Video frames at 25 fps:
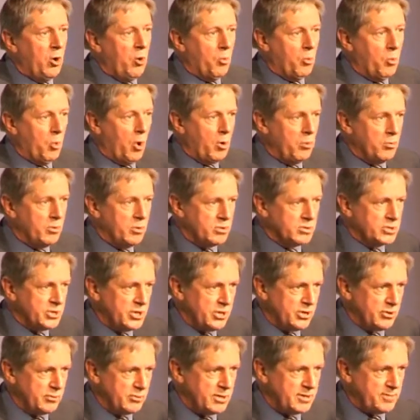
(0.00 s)
What we'll
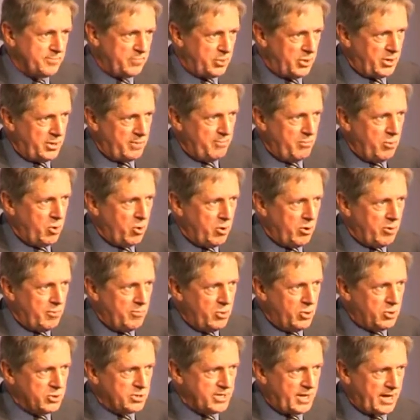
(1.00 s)
do is put in more and
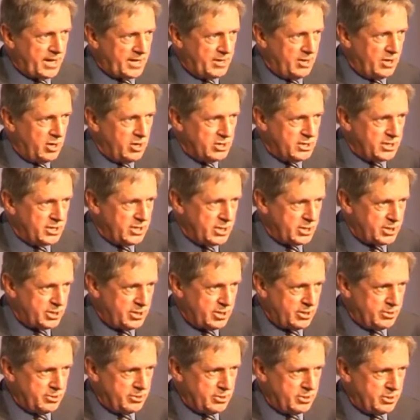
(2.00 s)
more technology
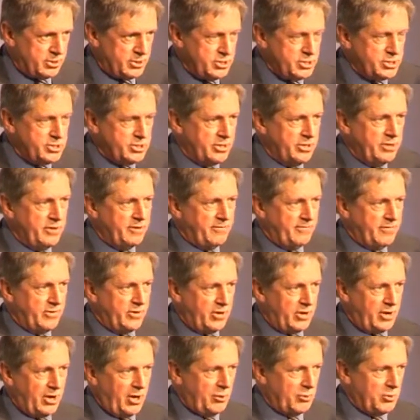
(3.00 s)
solutions for
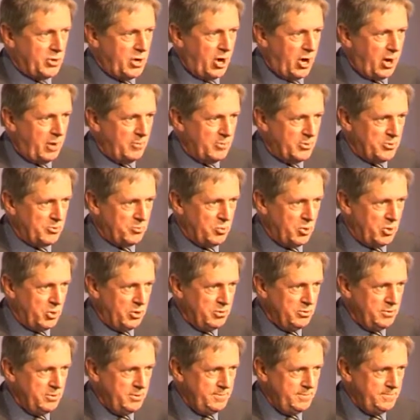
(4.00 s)
the low carbon
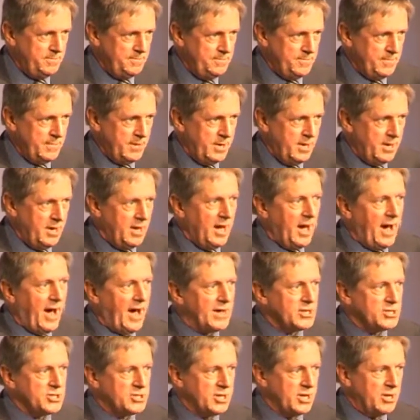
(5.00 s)
world.
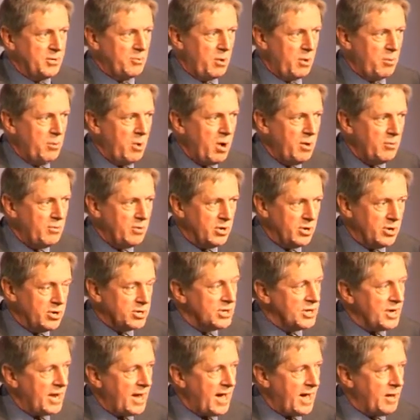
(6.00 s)
Actually, we won't look
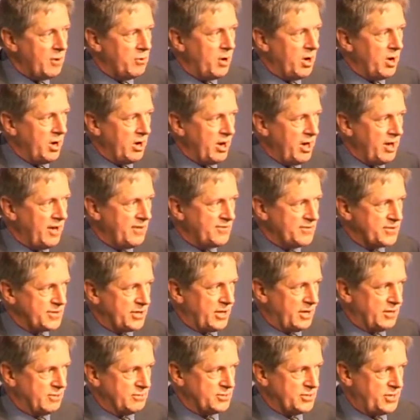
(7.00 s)
at how our
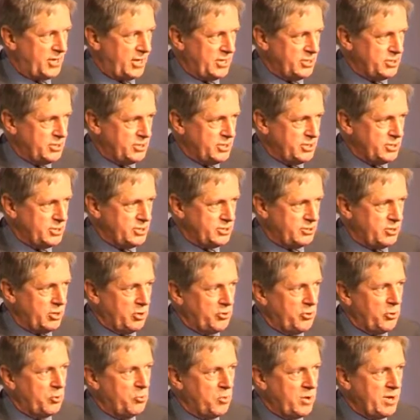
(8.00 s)
lifestyle changes
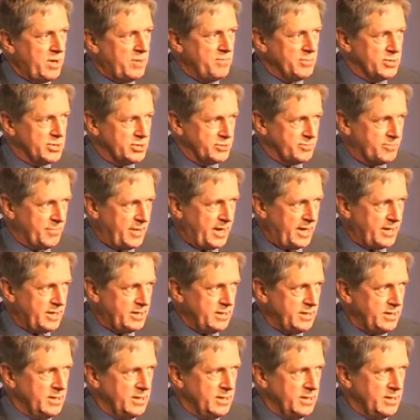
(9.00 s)
that we must make